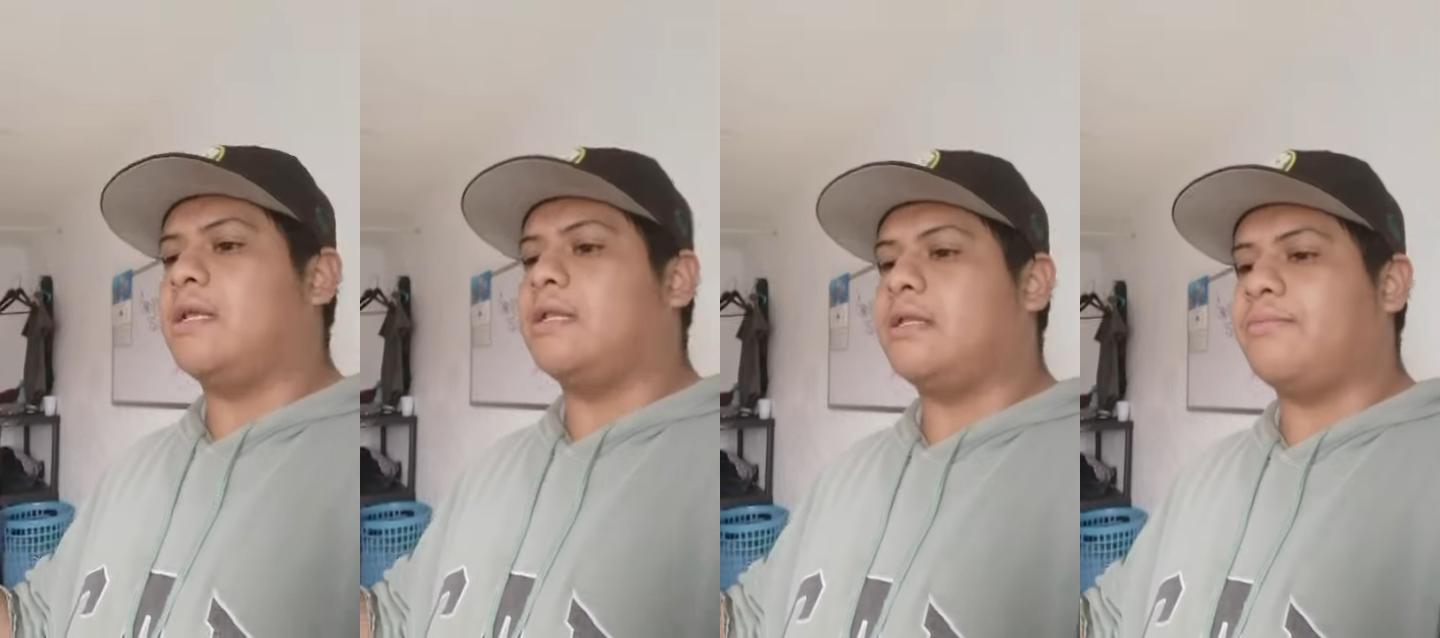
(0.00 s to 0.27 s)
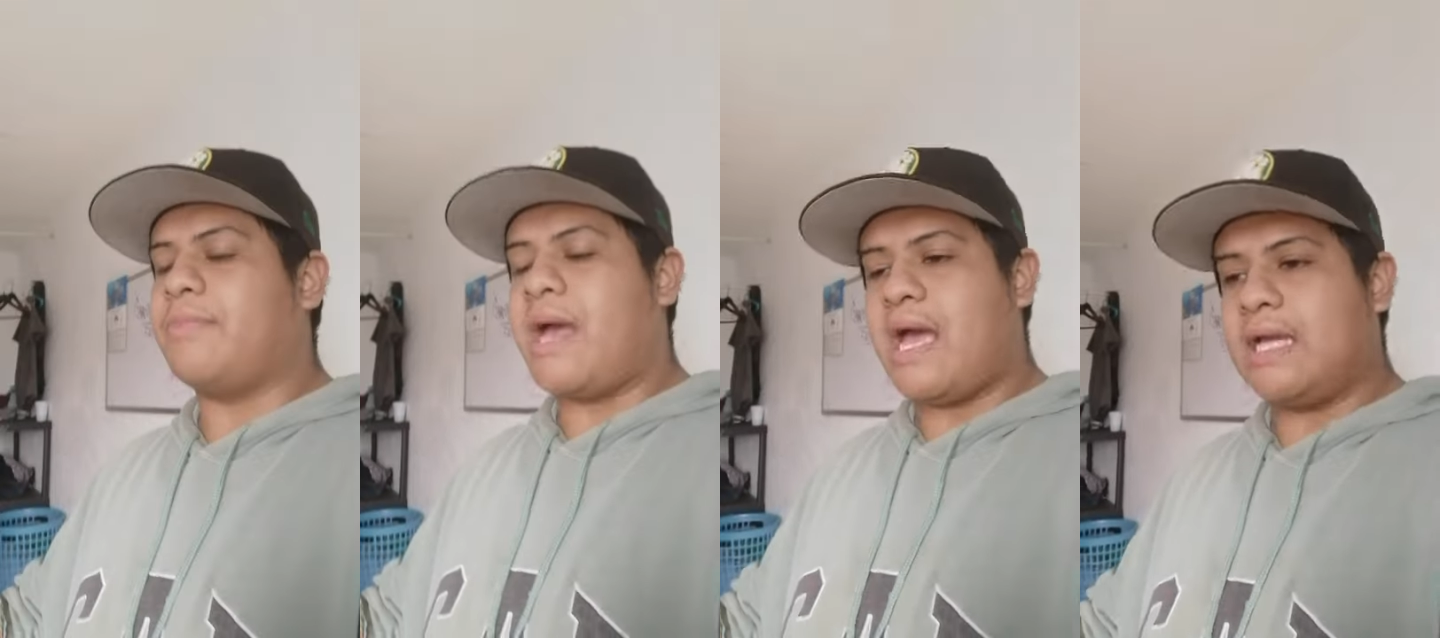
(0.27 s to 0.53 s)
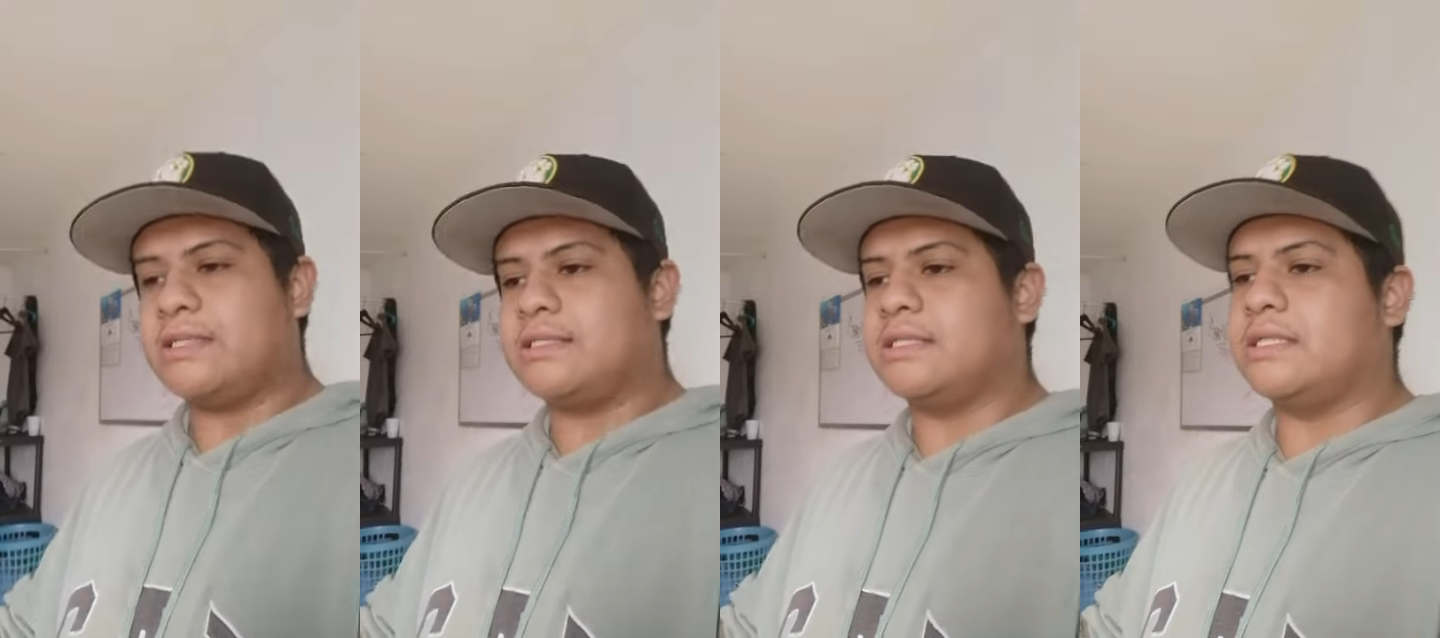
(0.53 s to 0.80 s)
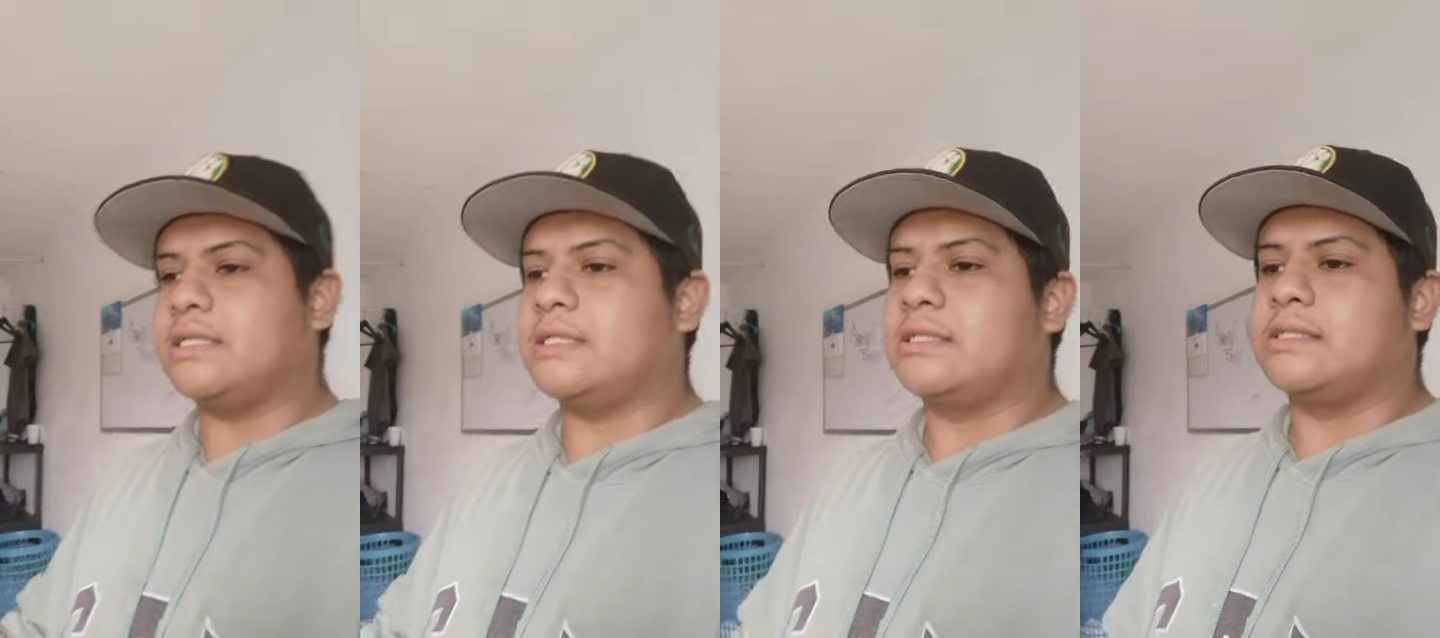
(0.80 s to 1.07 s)
the
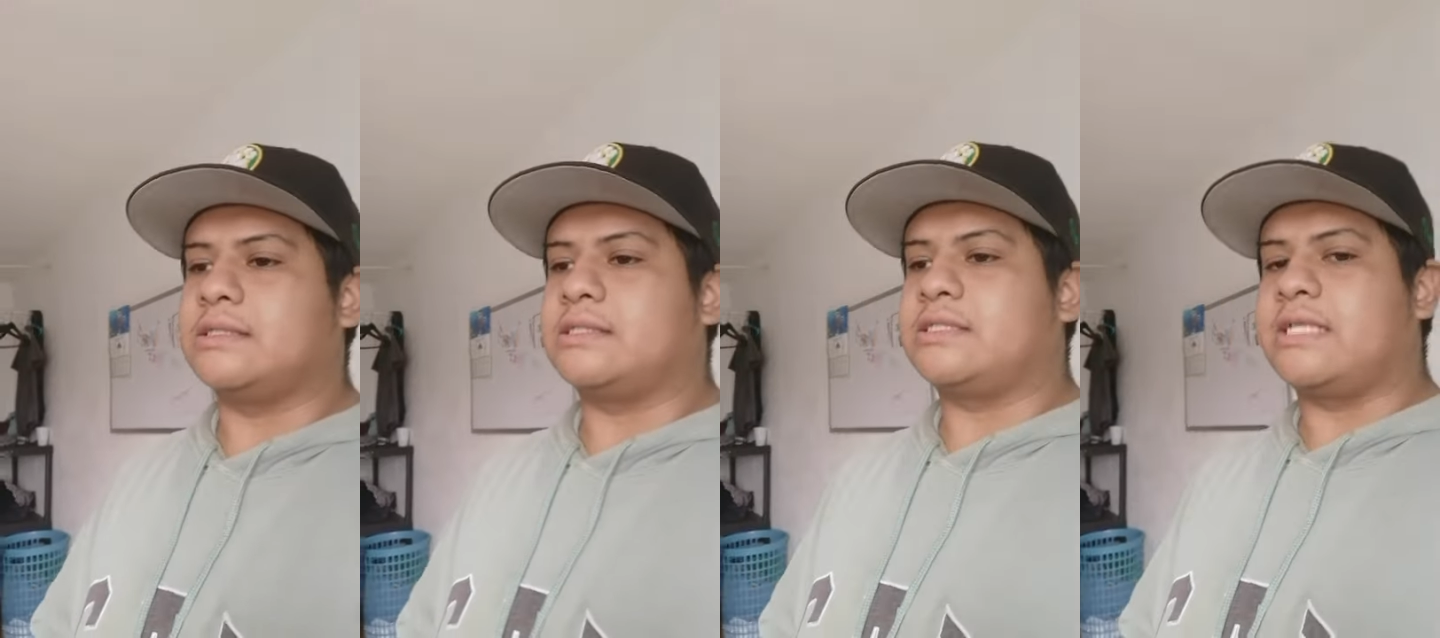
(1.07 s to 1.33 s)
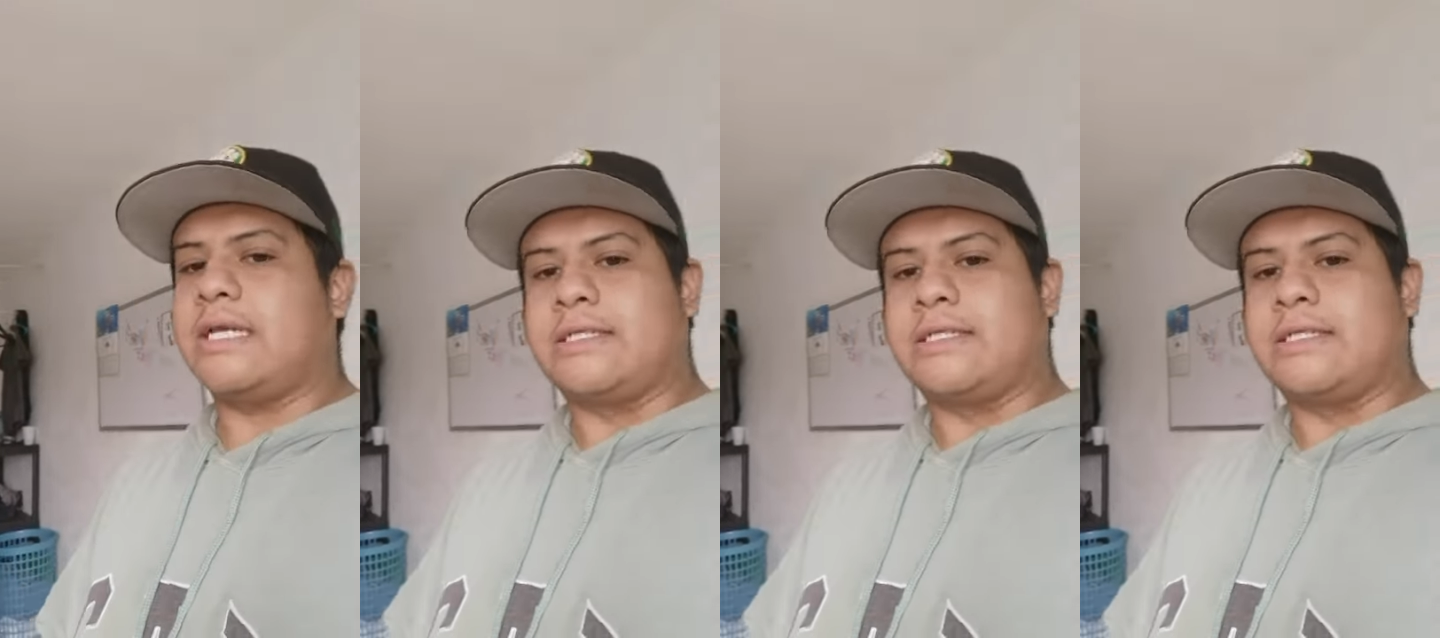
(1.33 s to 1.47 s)
devices